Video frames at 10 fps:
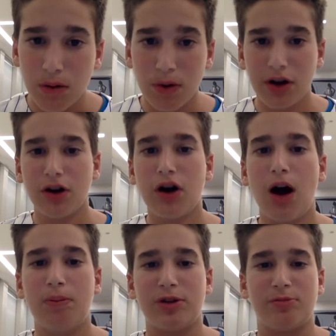What an
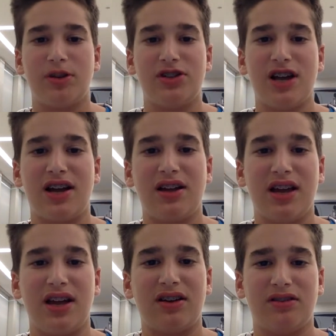accomplishment, Yankees.
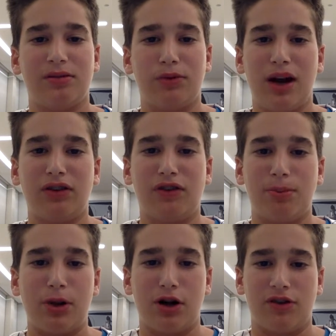A round of
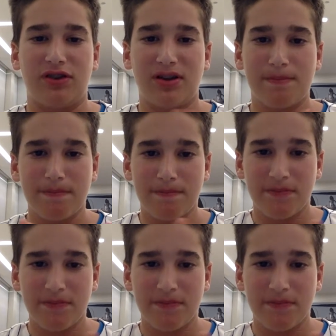applause.